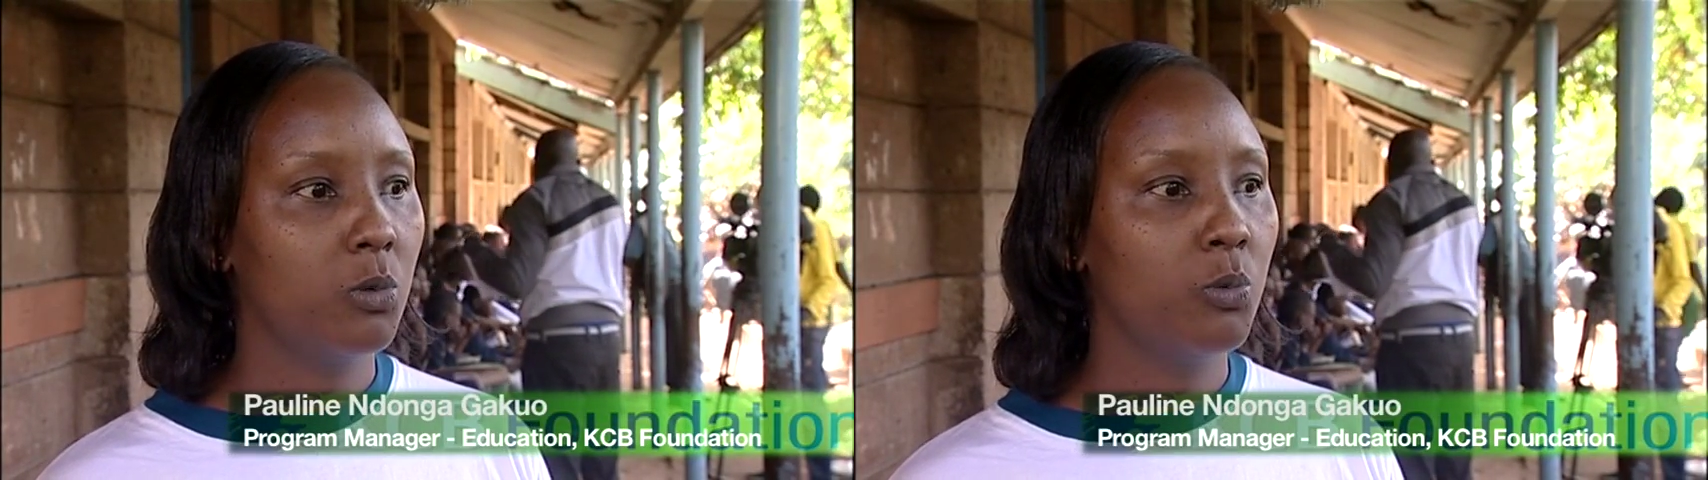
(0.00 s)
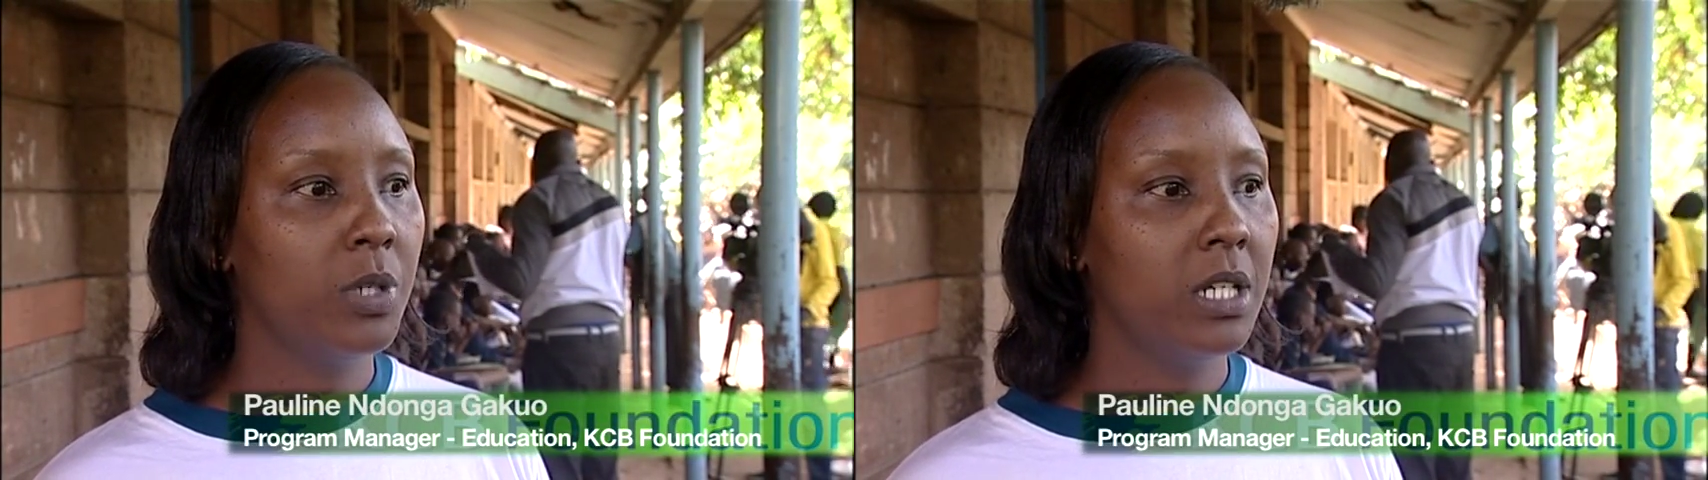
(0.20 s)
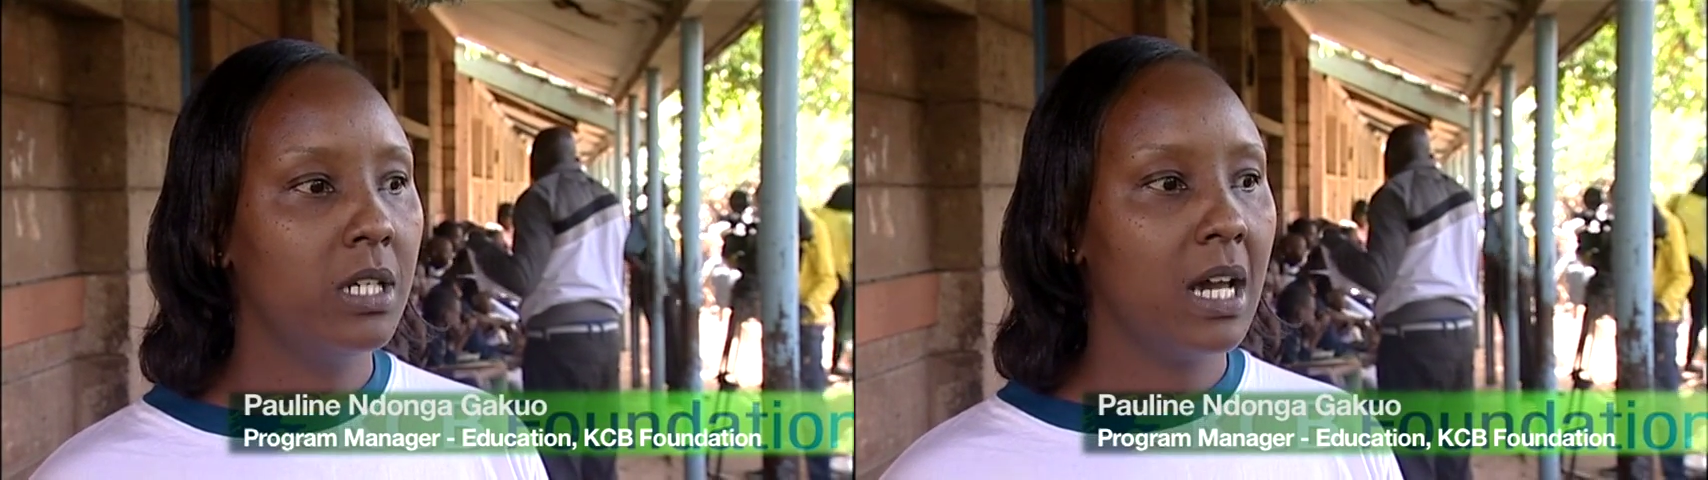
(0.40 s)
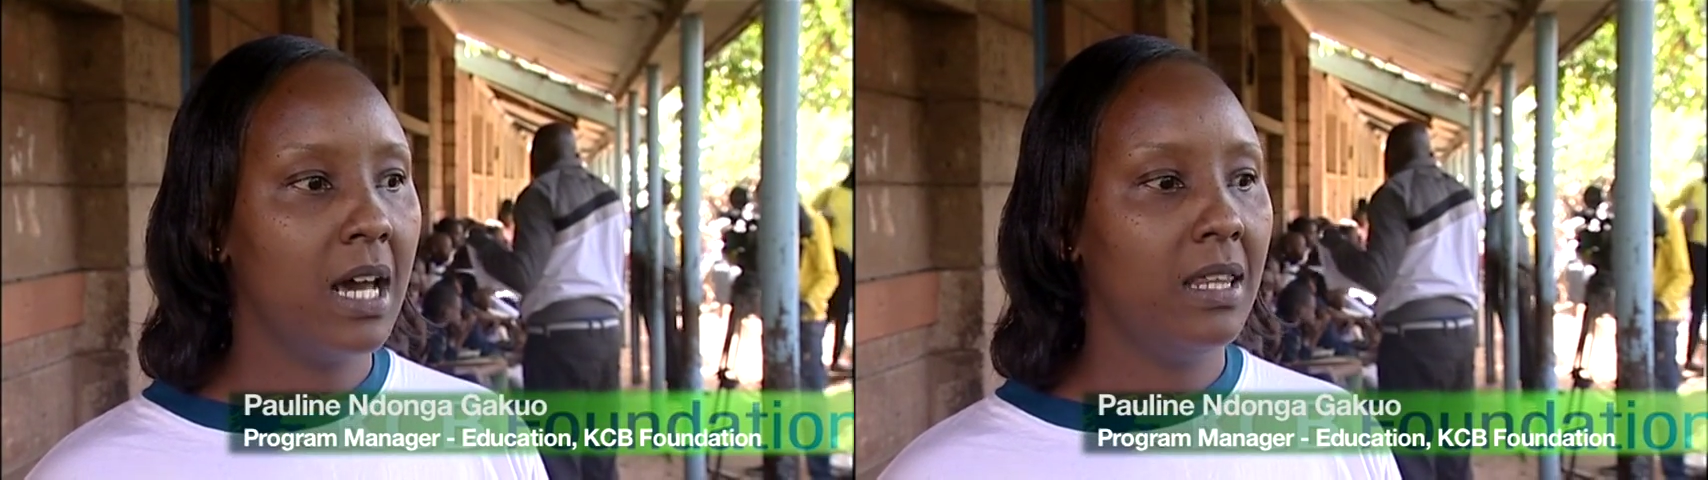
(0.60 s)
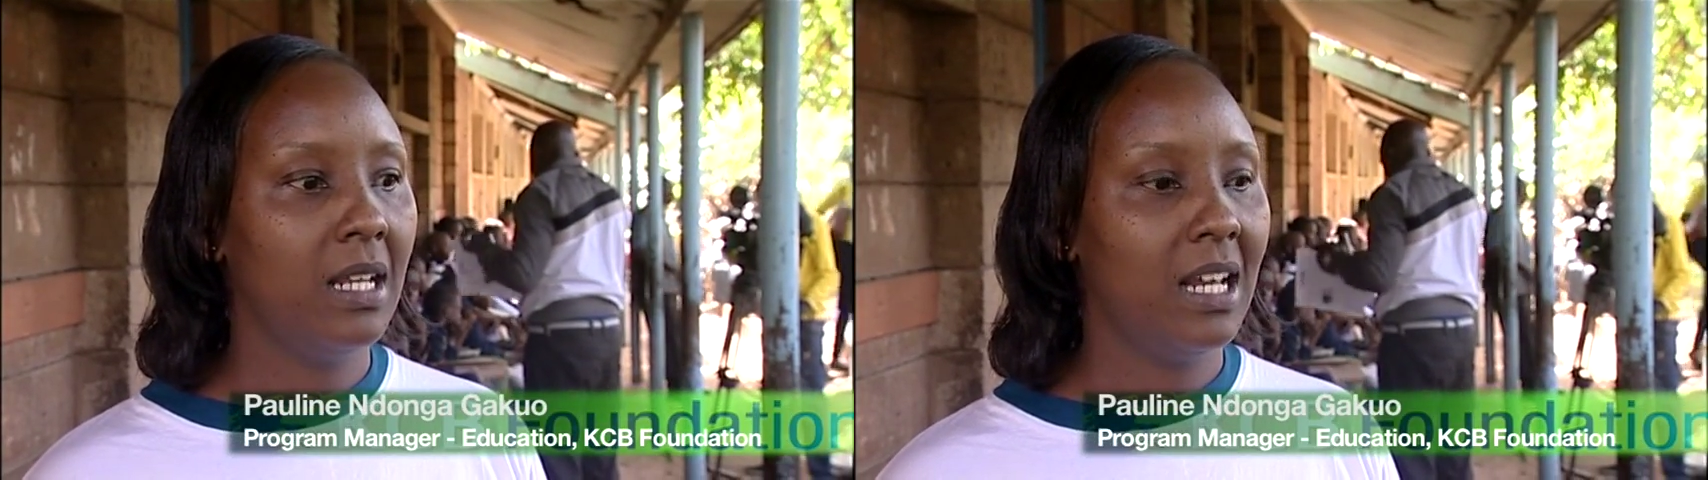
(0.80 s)
we
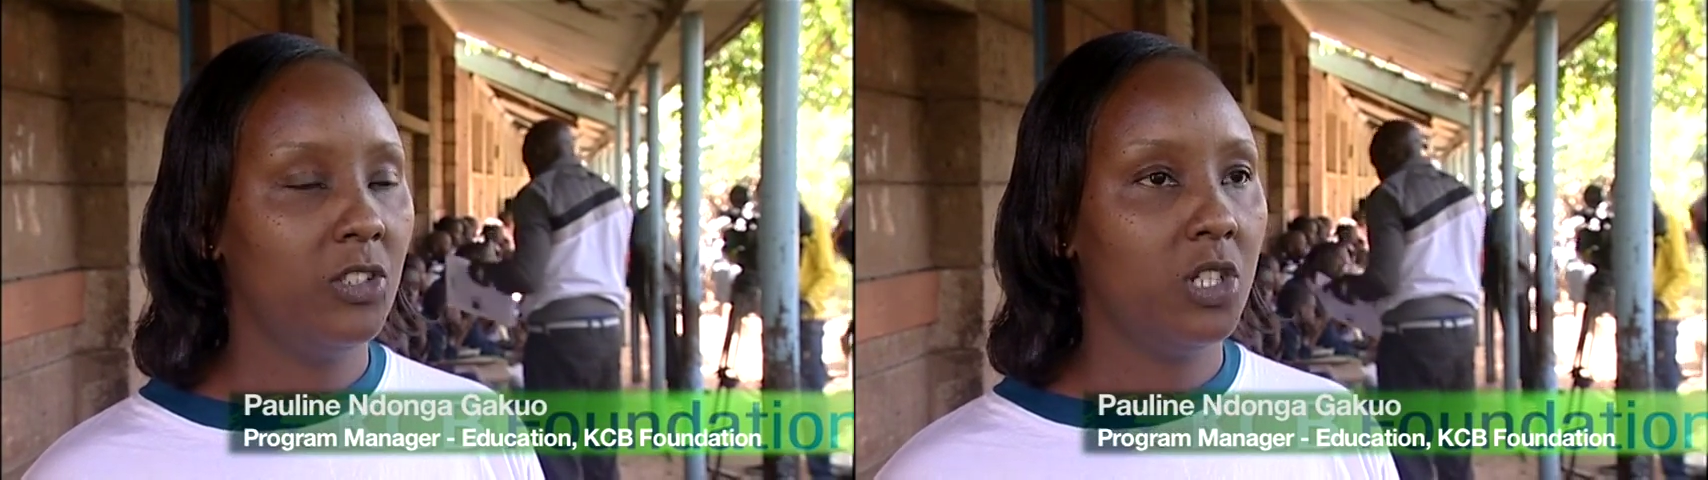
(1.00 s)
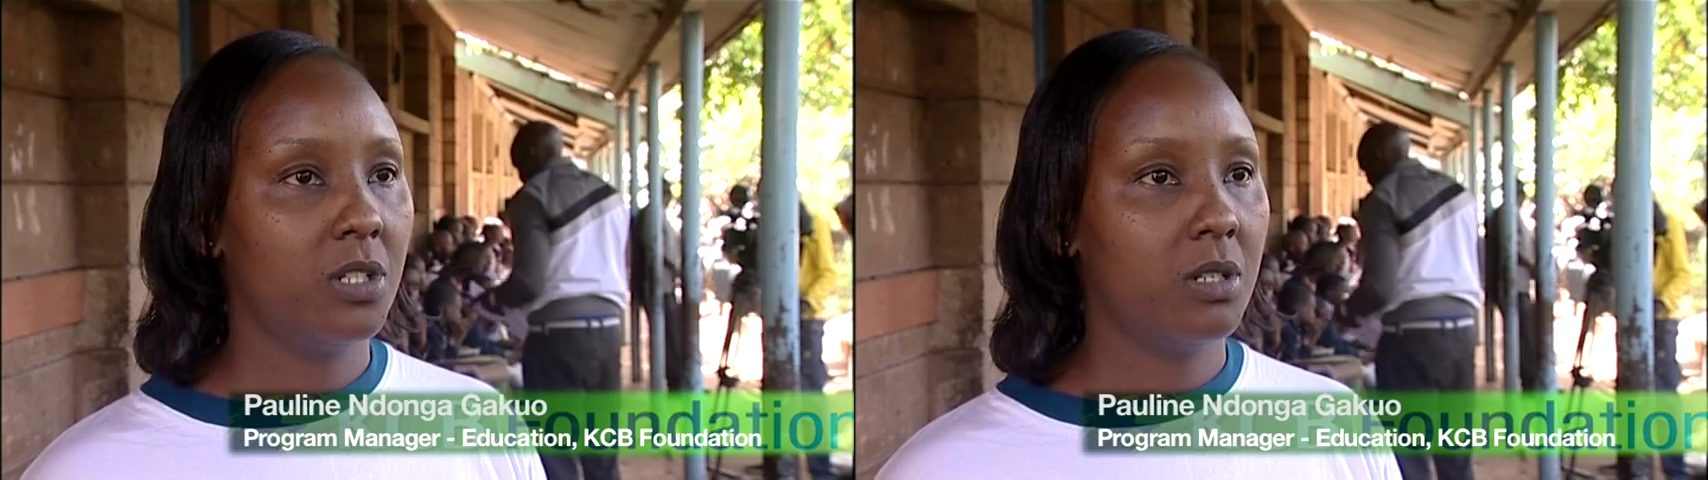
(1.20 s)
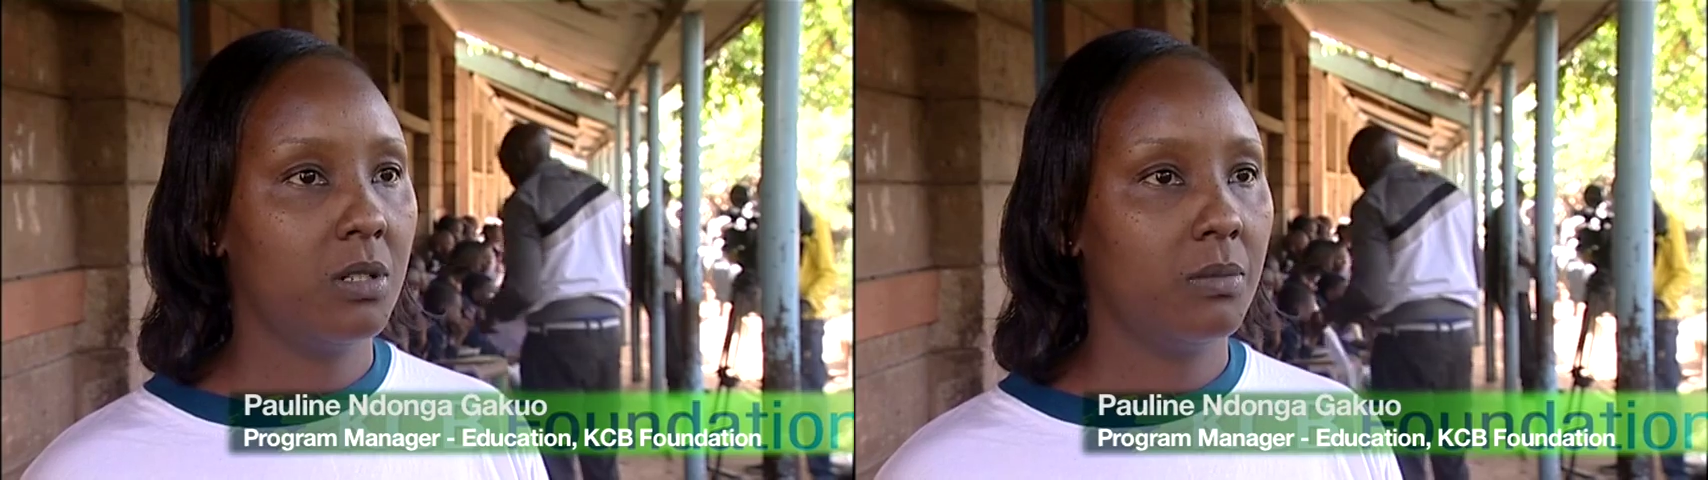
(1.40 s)
are the largest